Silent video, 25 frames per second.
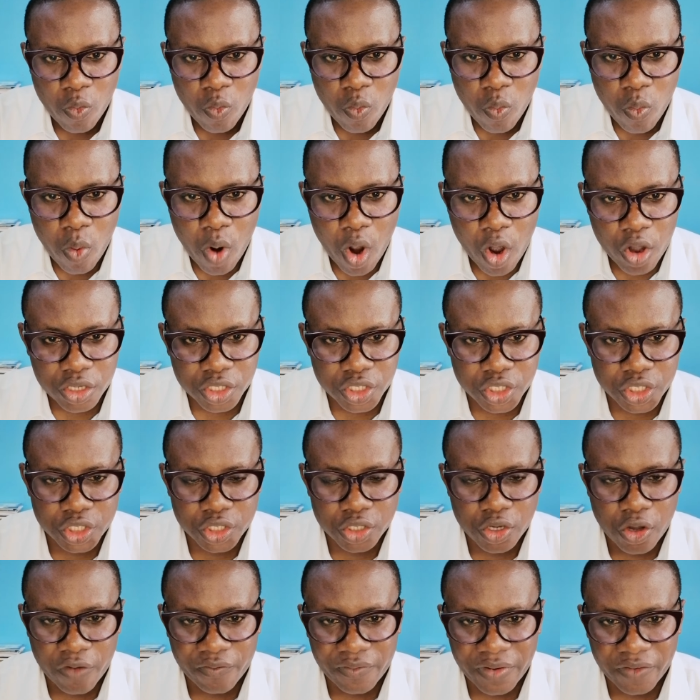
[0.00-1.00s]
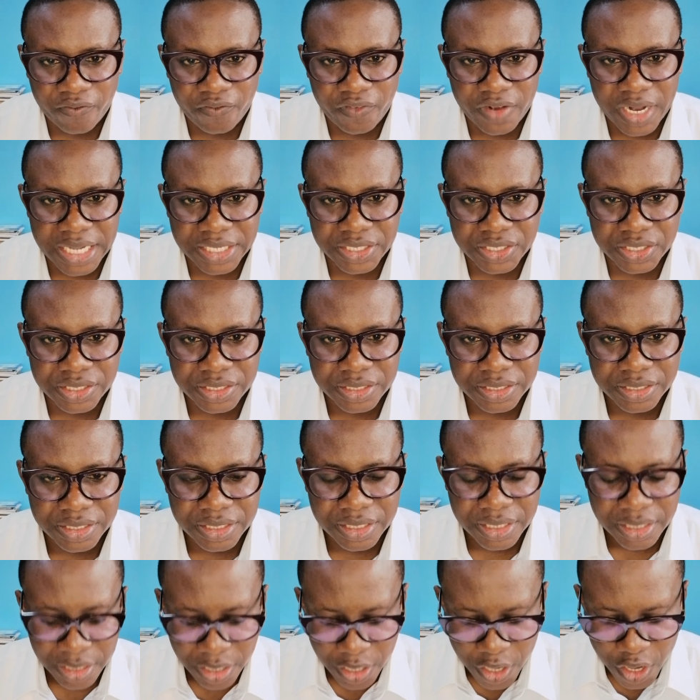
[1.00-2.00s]
works of the flesh,
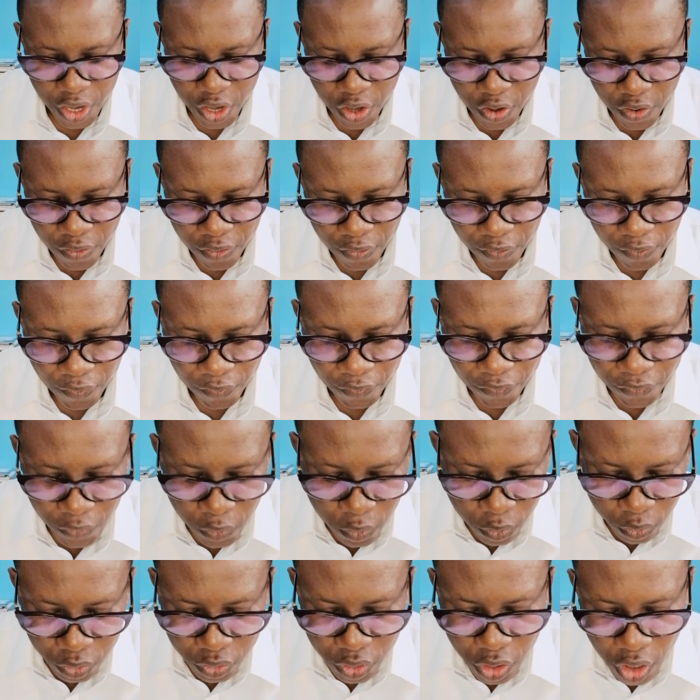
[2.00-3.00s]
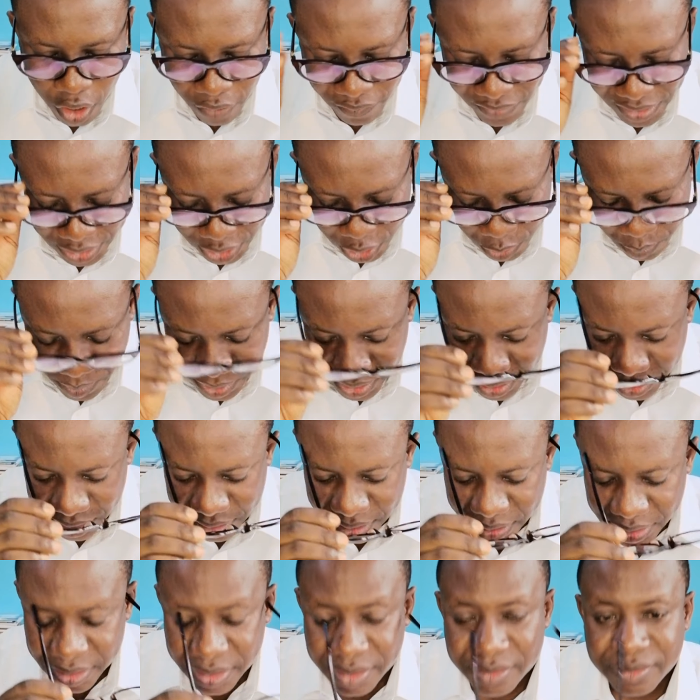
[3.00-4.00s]
fruit of the
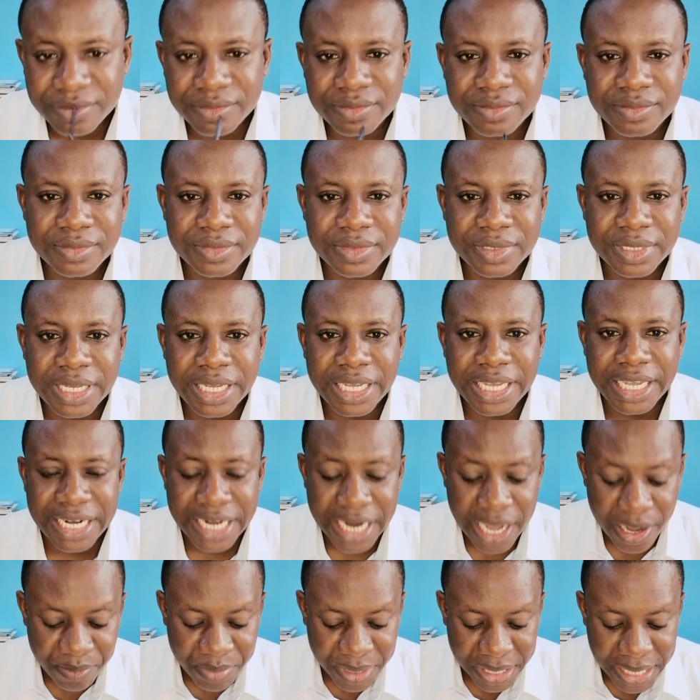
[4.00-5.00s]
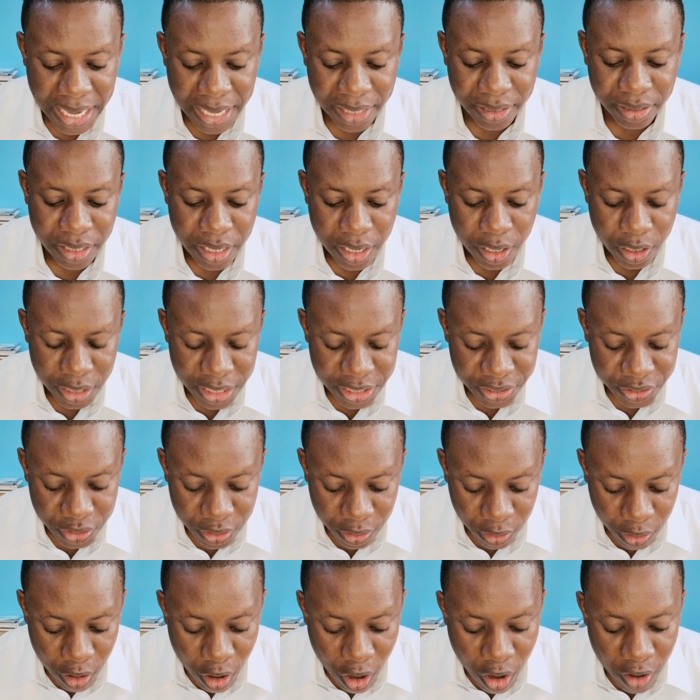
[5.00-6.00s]
Spirit. He now began.
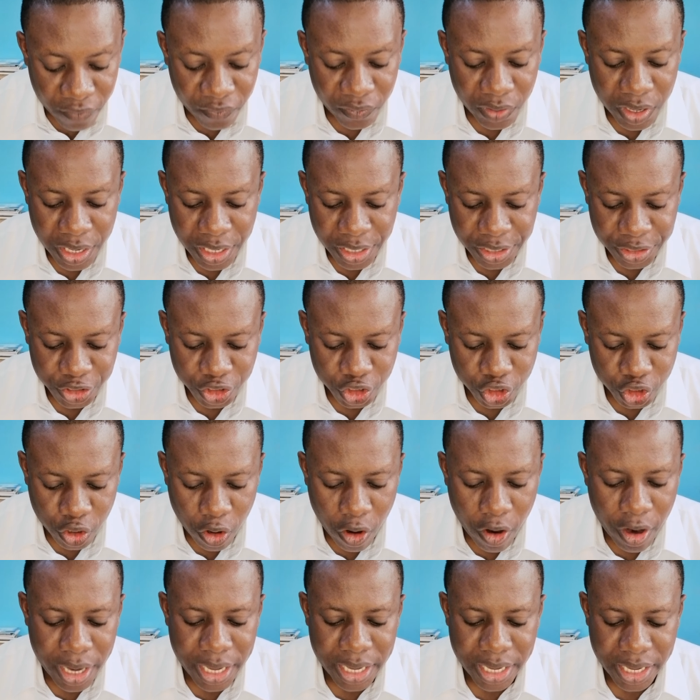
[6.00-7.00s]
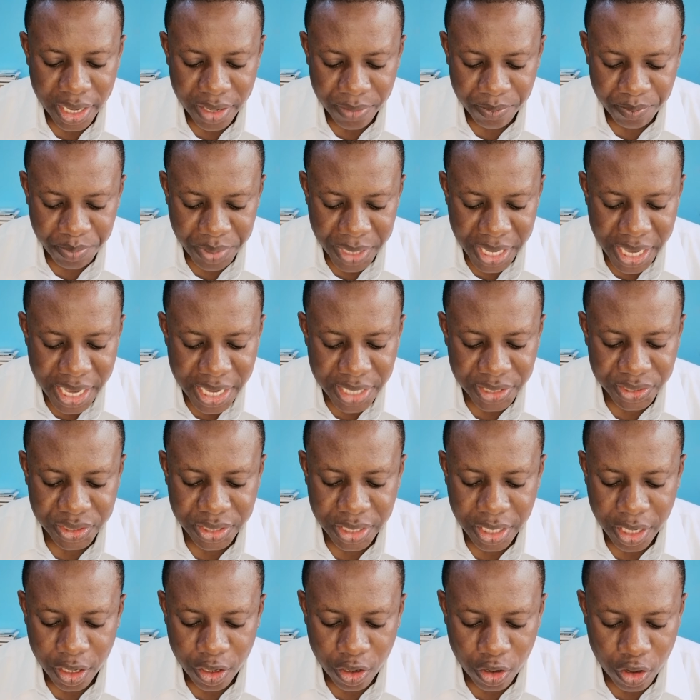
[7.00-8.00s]
It's love, joy,
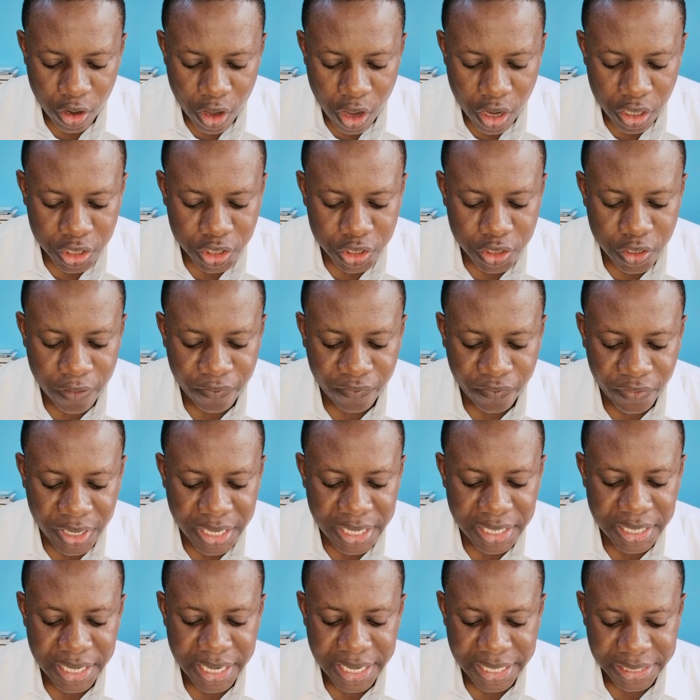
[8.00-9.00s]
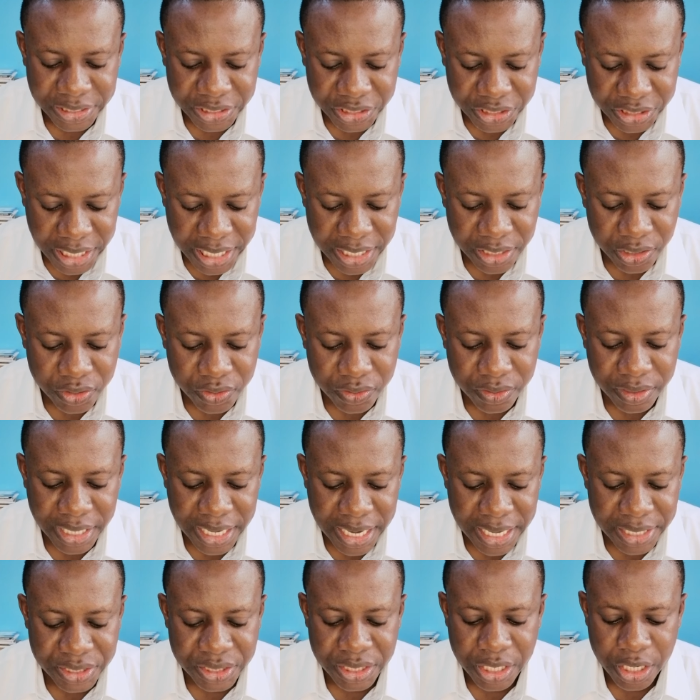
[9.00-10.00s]
peace, long-suffering,
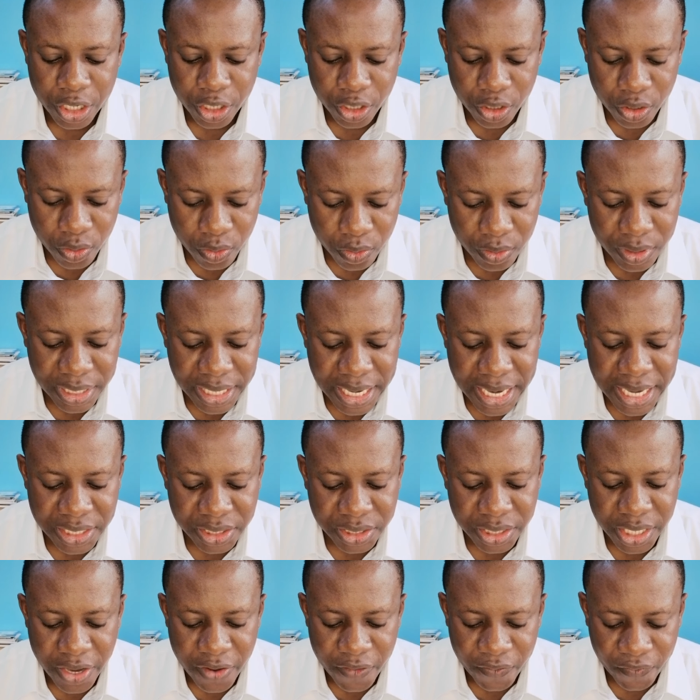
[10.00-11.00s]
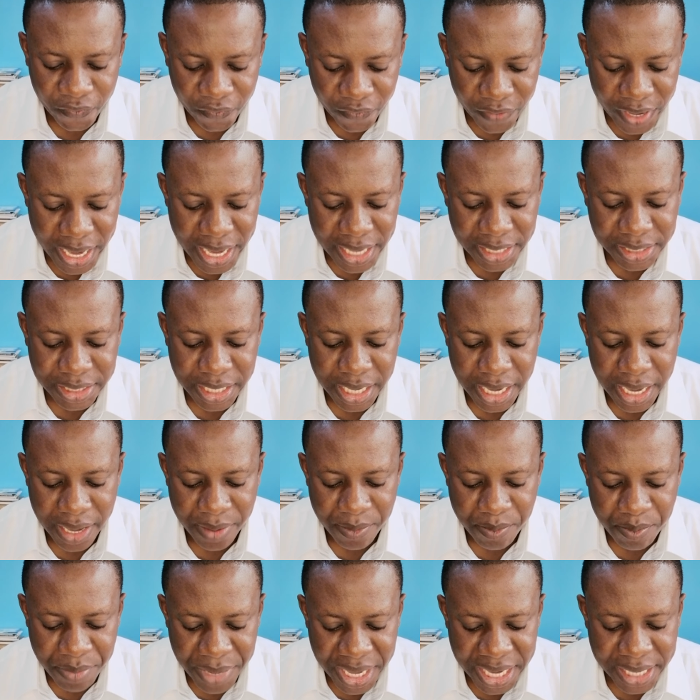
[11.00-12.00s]
gentleness, goodness, faith,
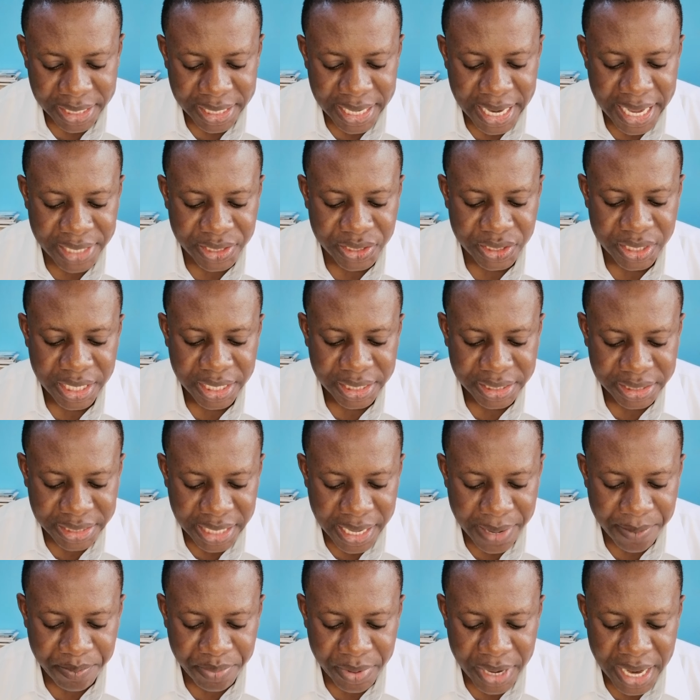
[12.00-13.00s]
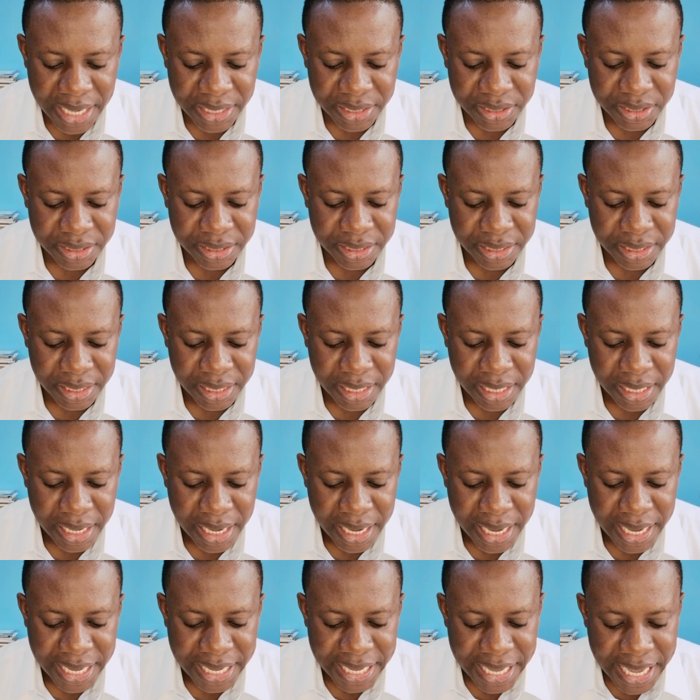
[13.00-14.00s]
meekness, temperance.
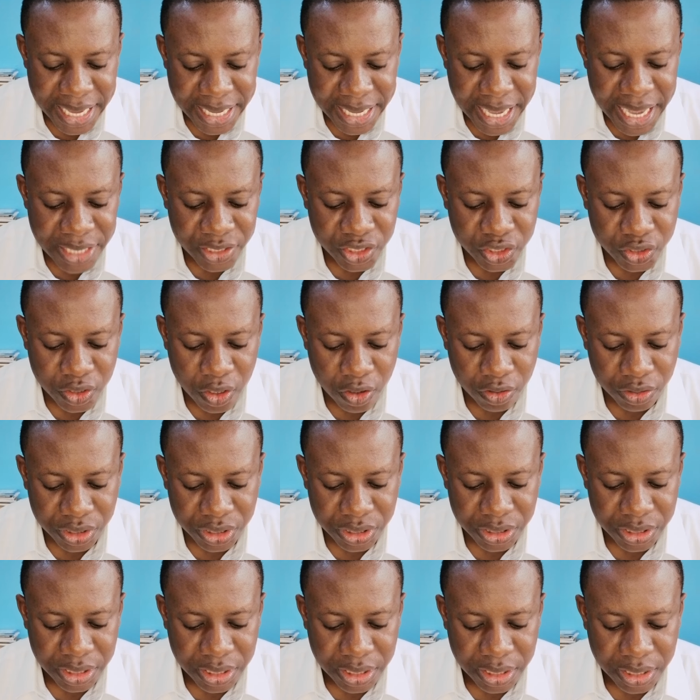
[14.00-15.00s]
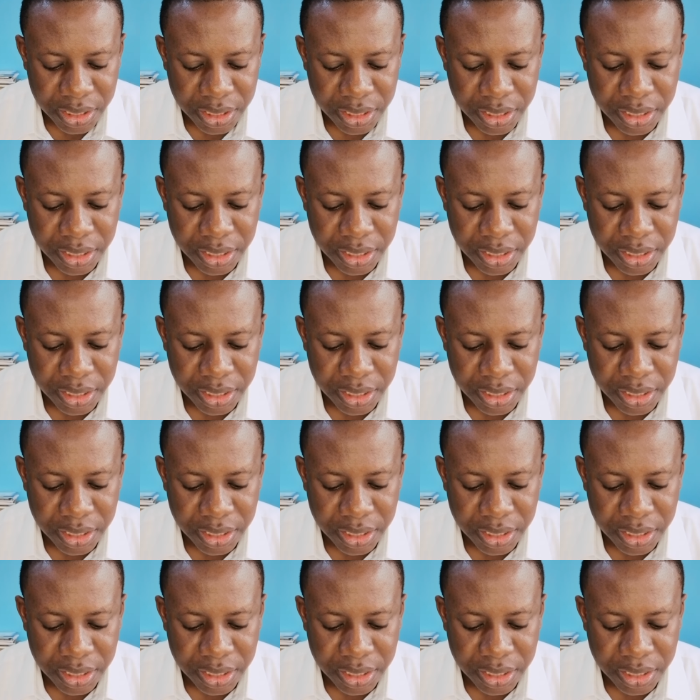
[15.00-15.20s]
Against such,